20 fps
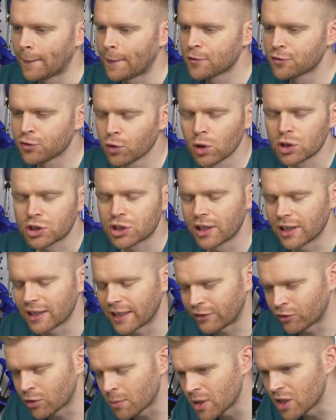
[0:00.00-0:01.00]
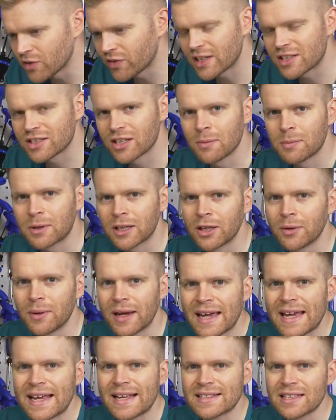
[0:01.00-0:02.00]
Unfortunately, removing tub glue
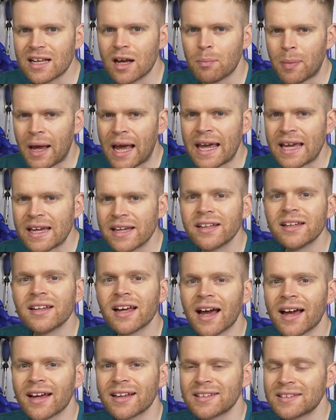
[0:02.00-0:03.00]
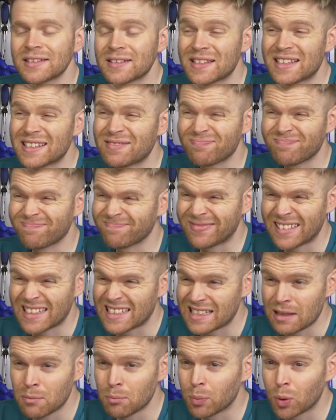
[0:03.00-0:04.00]
is a pain, and the
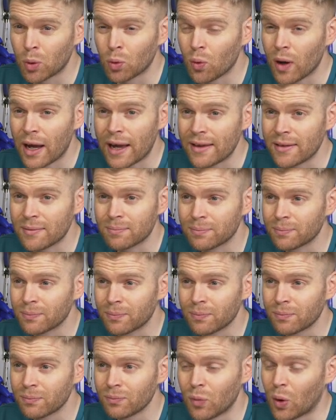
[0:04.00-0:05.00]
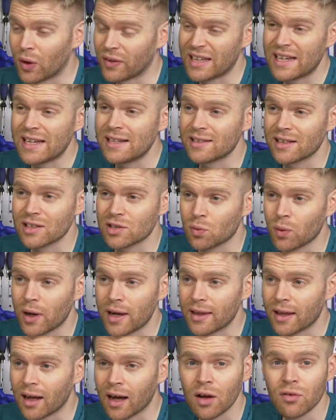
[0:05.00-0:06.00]
simple way, well, the easiest
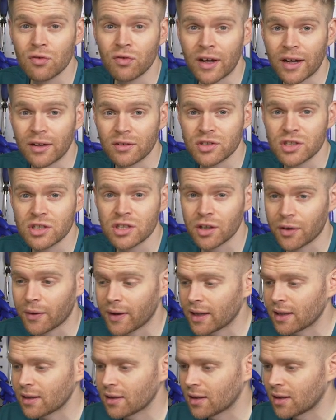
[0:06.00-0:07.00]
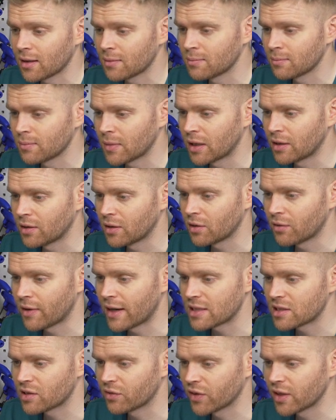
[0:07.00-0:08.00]
way that I've found to do it, and the
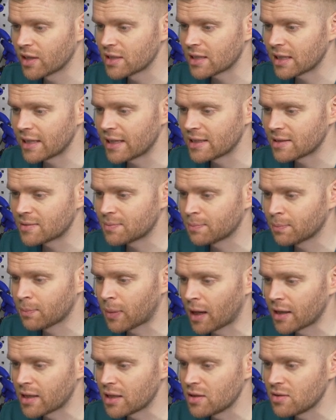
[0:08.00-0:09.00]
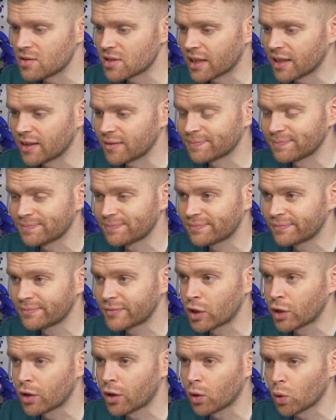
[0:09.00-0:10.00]
rest of us, is by using
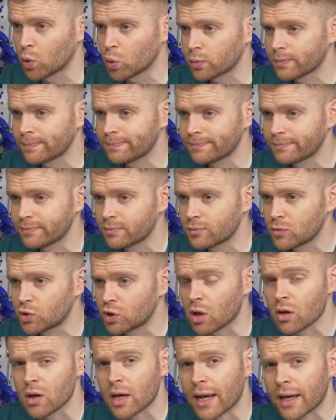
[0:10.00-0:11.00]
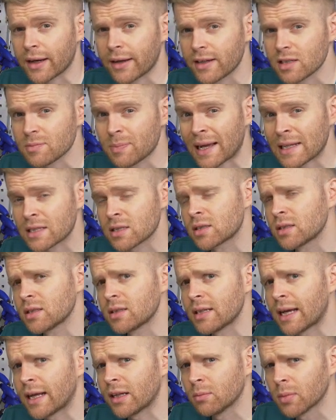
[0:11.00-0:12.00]
good old John Canning's
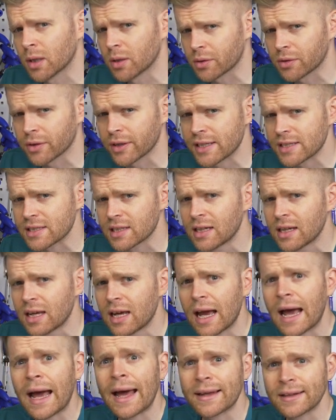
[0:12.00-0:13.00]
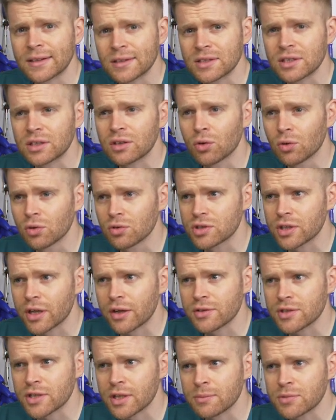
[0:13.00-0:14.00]
patented elbow grease, and
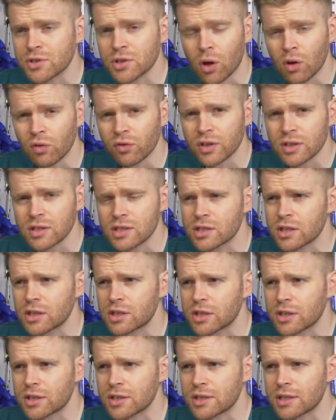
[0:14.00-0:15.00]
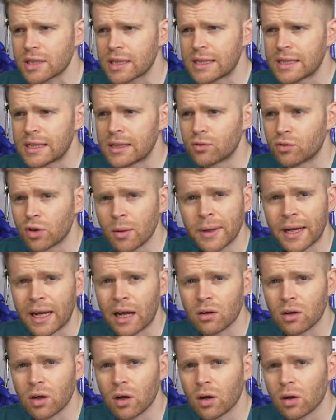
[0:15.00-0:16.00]
also some solvents such as rubbing
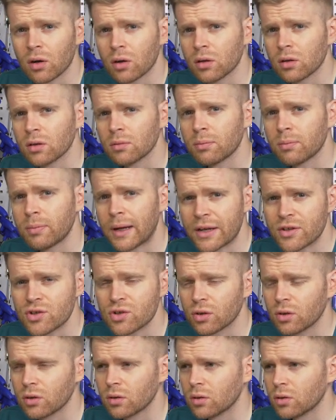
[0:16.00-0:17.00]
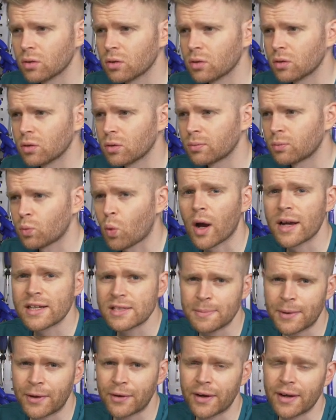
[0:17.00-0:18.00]
alcohol, petrol, or white
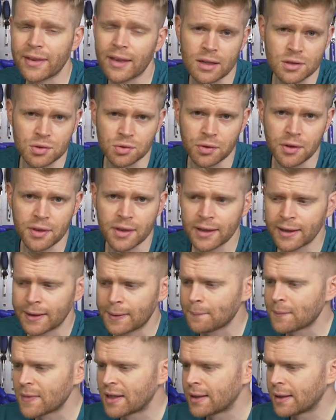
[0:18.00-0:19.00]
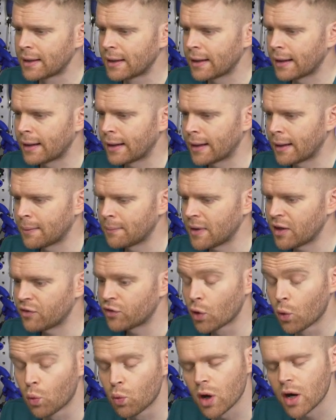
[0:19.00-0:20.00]
spirit, that sort of thing.
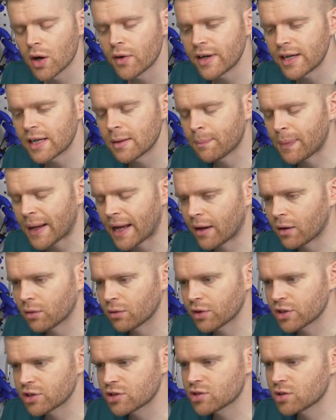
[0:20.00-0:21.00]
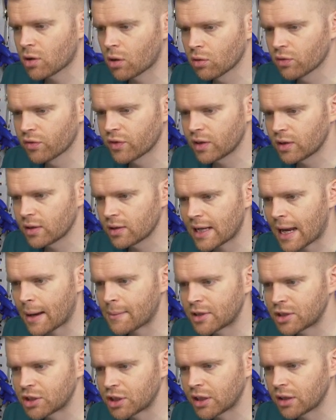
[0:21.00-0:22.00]
If you're worried about the solvent
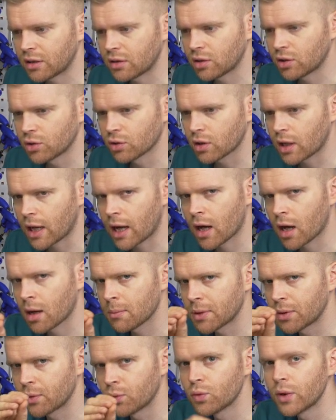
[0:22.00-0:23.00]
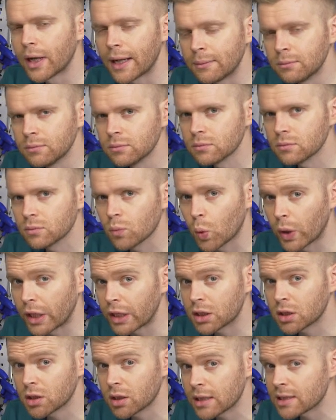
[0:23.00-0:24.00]
damaging your carbon rim,
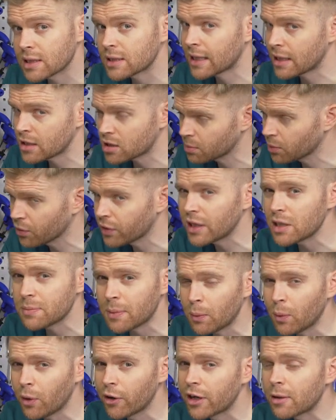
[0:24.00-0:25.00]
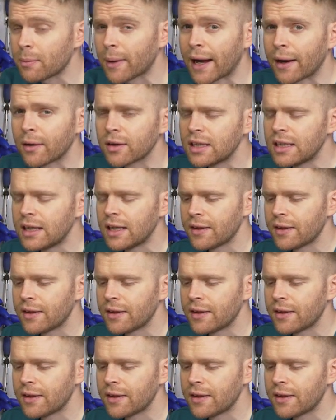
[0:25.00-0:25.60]
which is a sensible thing to be worried about,